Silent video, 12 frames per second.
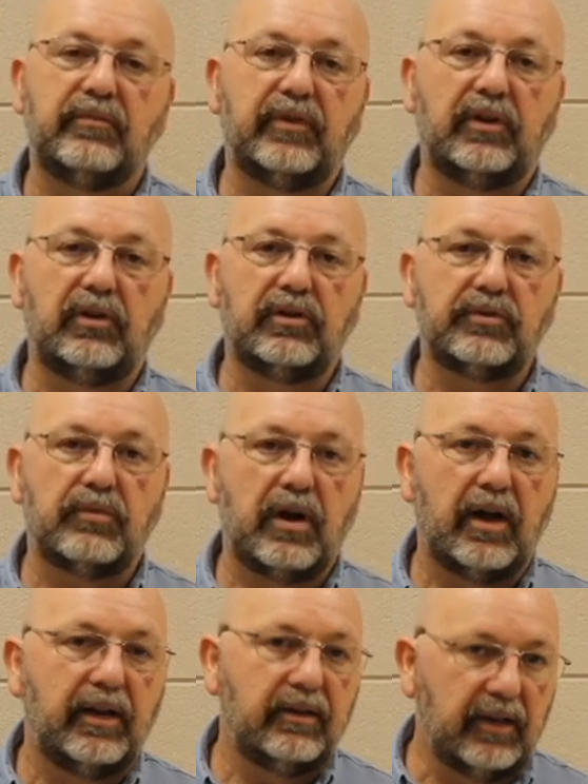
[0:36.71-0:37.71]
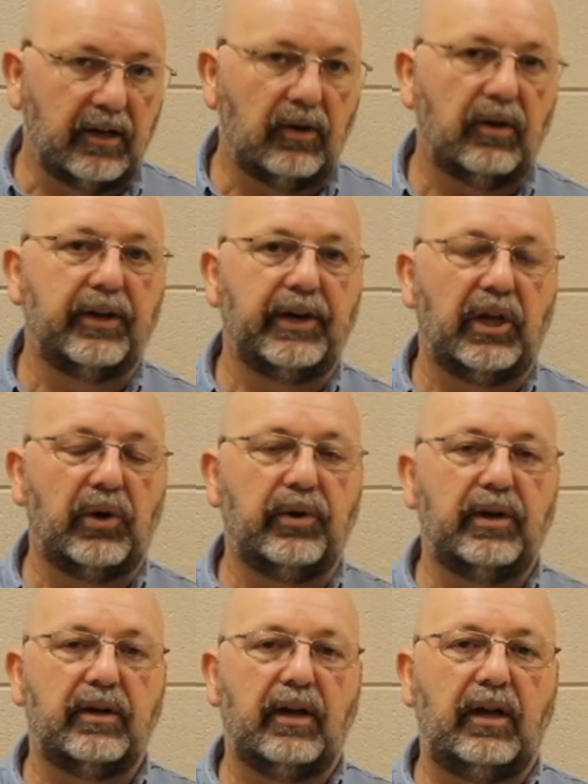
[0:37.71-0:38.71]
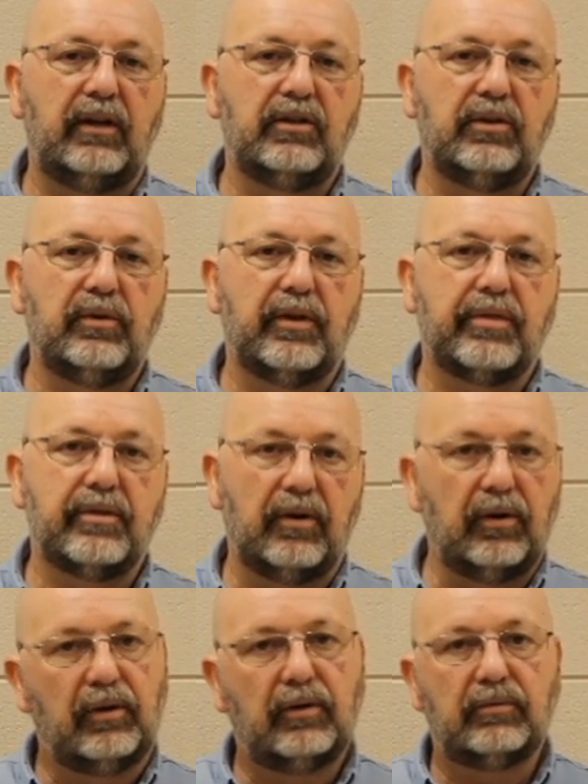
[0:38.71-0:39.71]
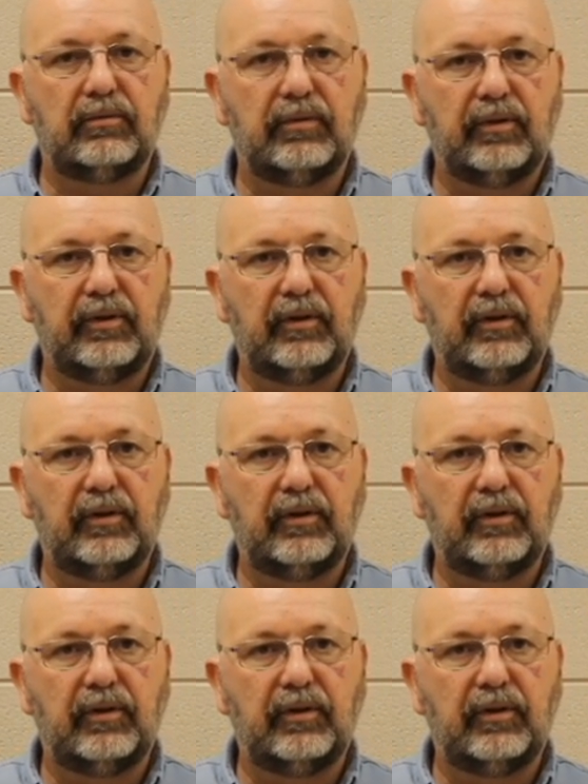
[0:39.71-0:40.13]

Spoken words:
If it looks right, they'll unload it and do a thorough